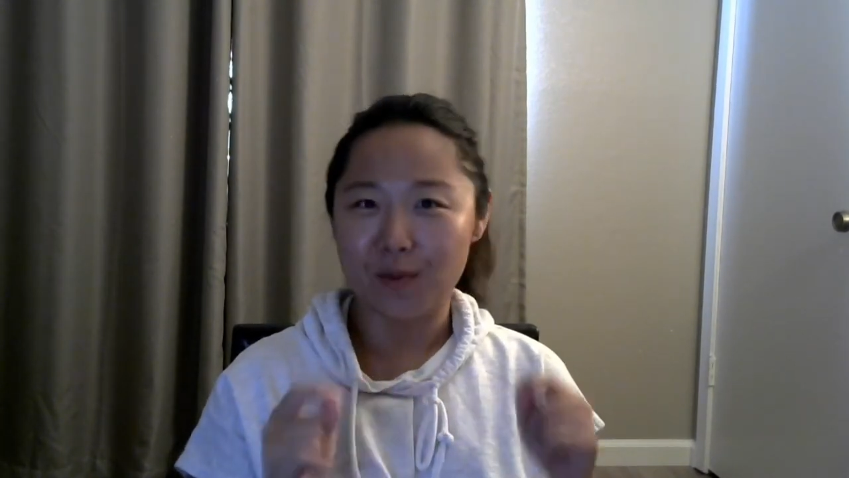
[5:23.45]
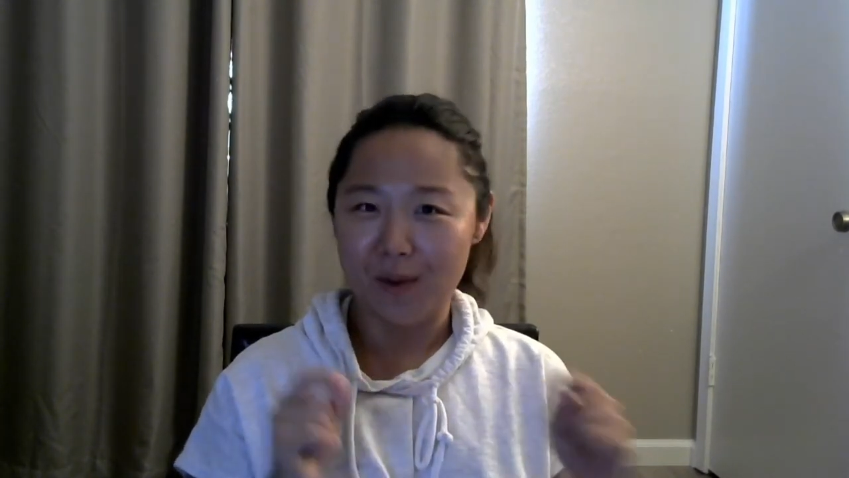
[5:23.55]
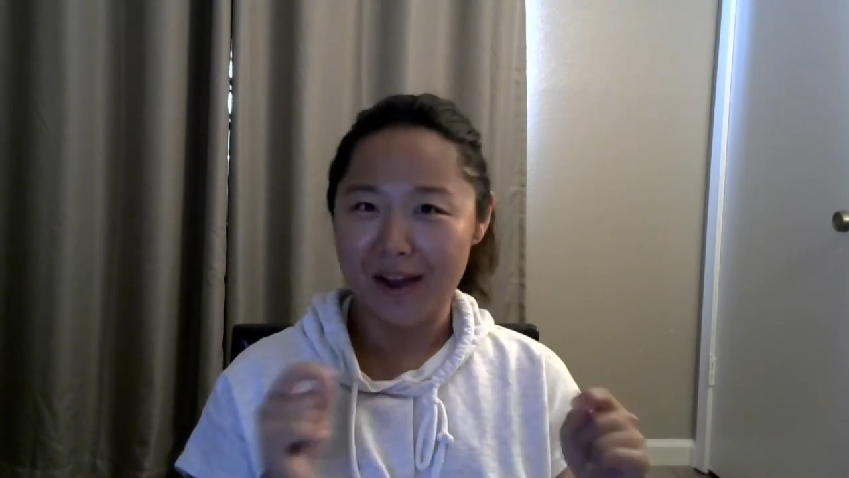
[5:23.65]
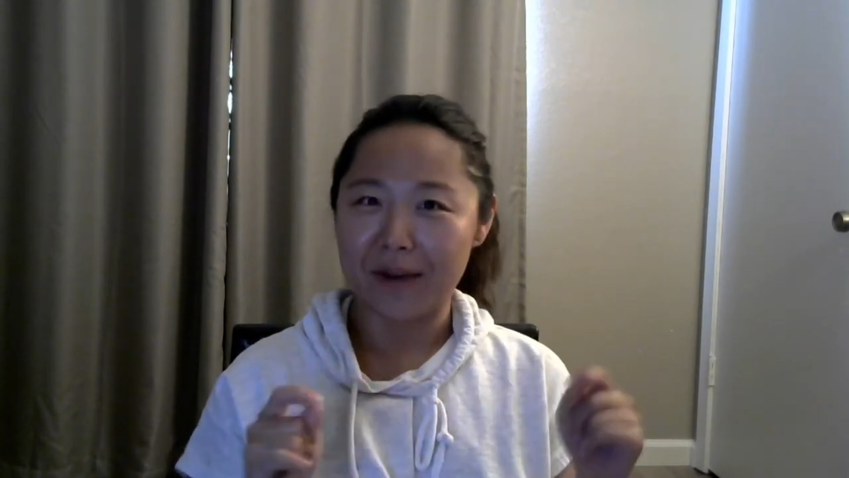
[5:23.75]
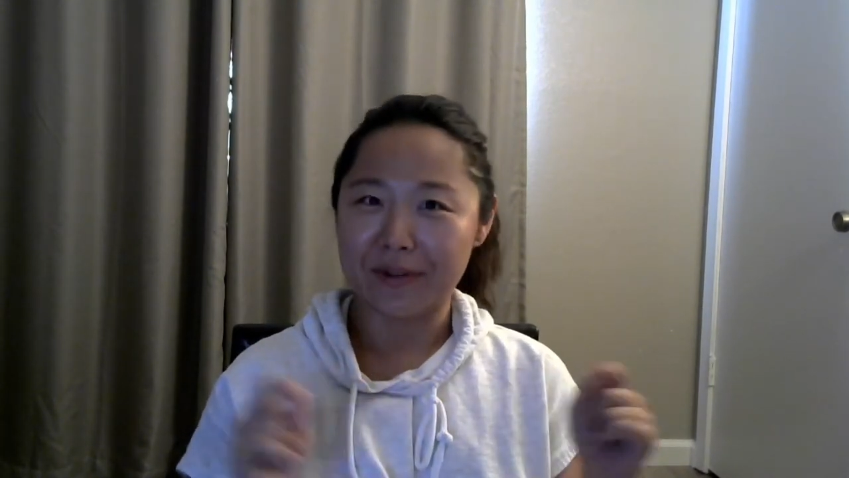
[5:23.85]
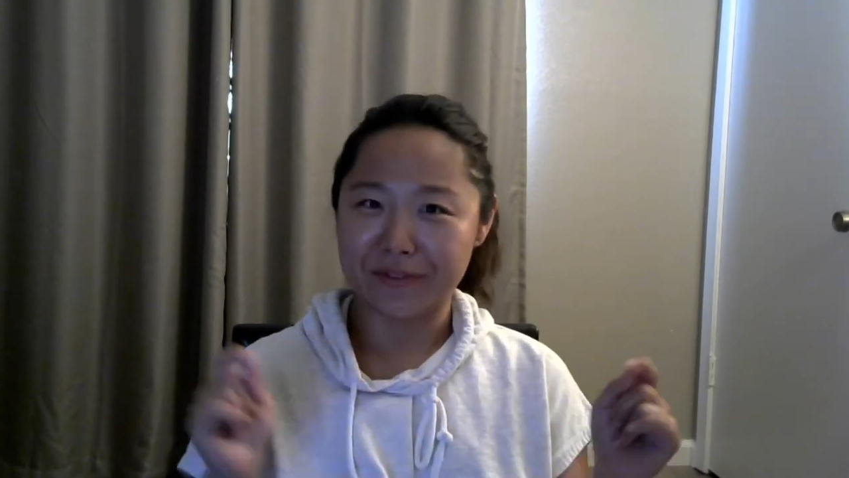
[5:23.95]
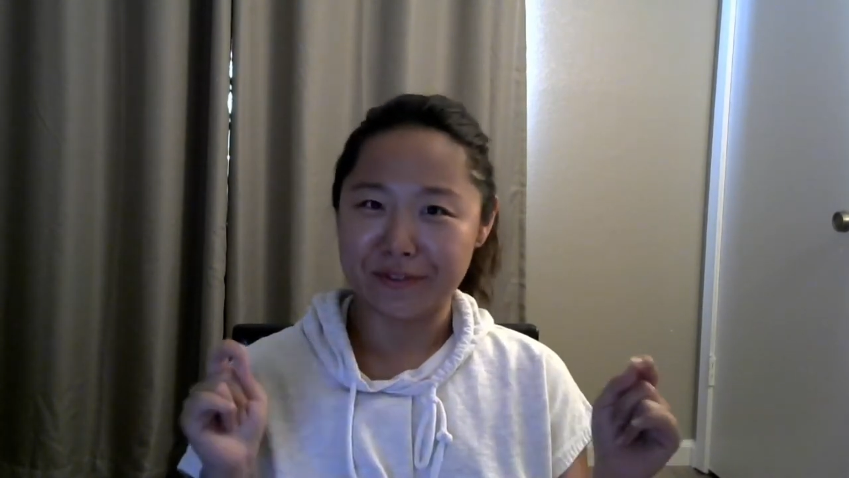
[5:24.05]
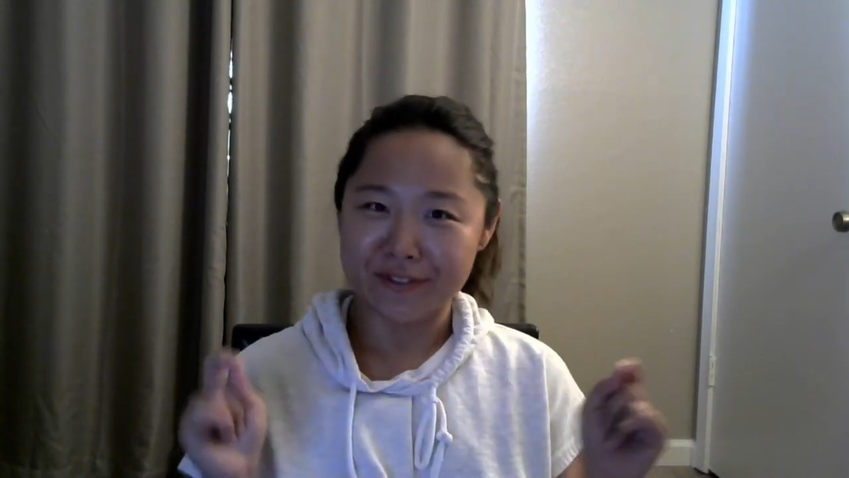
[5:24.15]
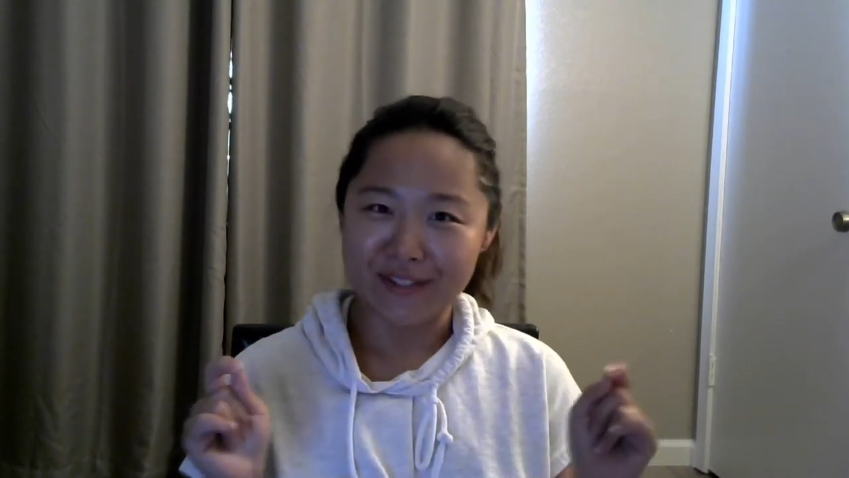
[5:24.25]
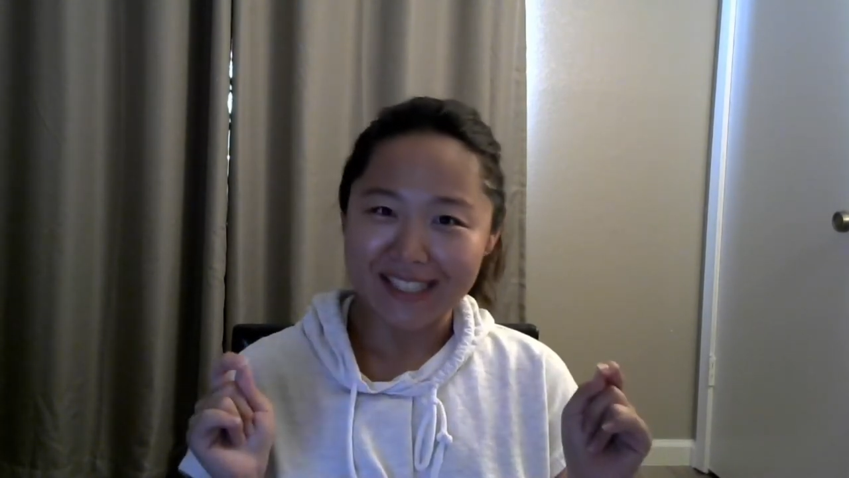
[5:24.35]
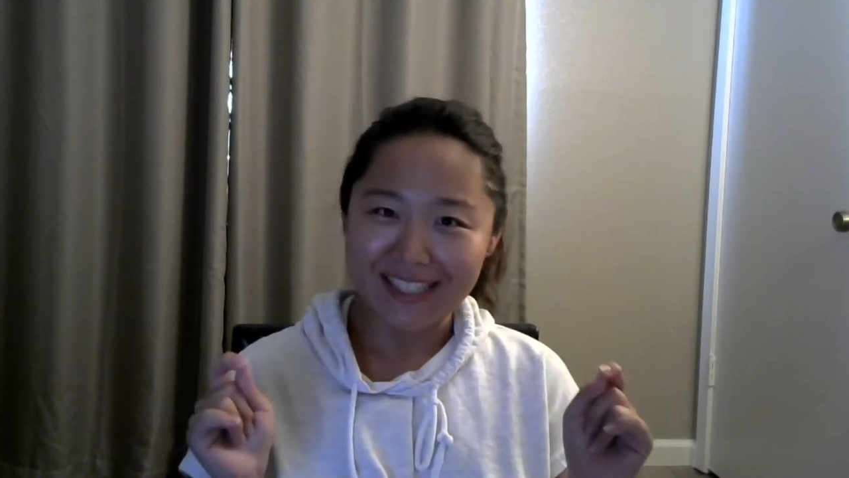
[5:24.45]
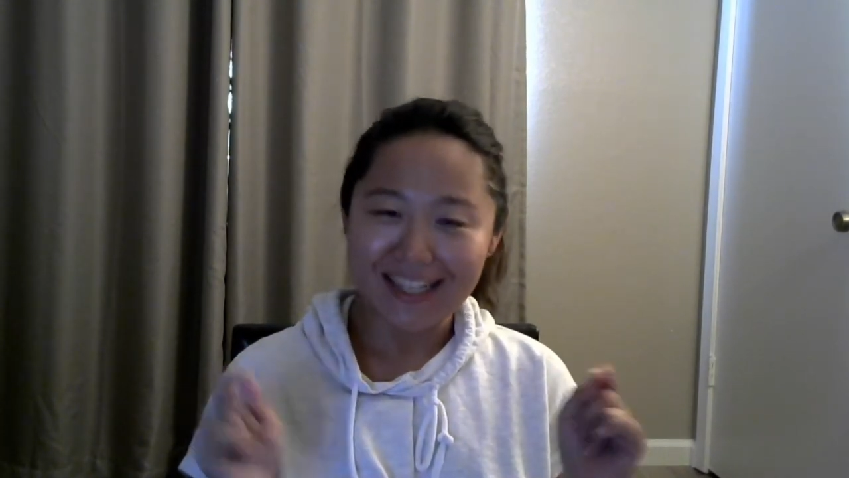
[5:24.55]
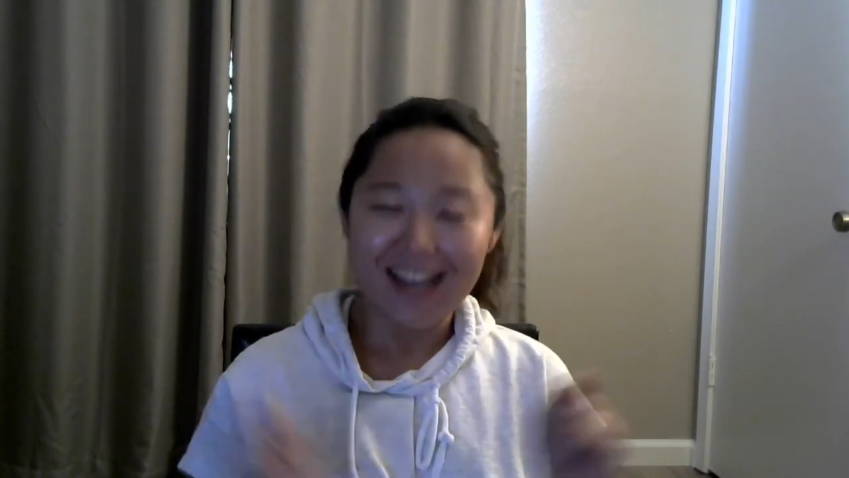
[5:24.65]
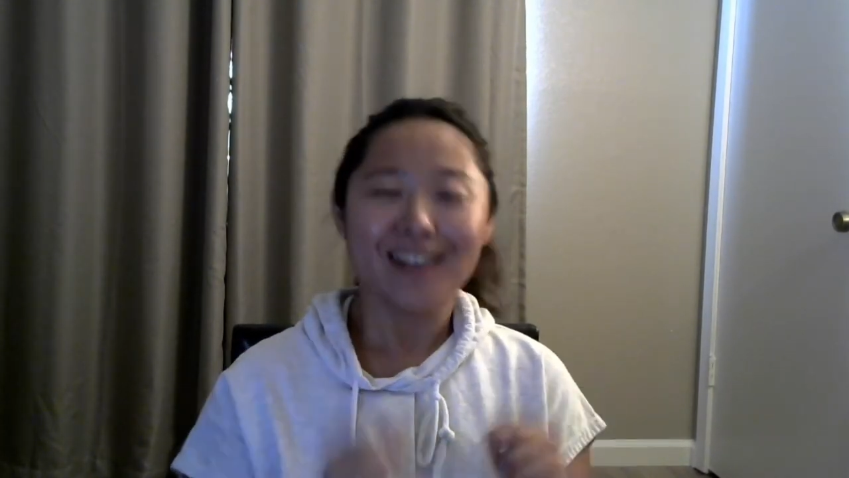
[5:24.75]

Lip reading: when I was free.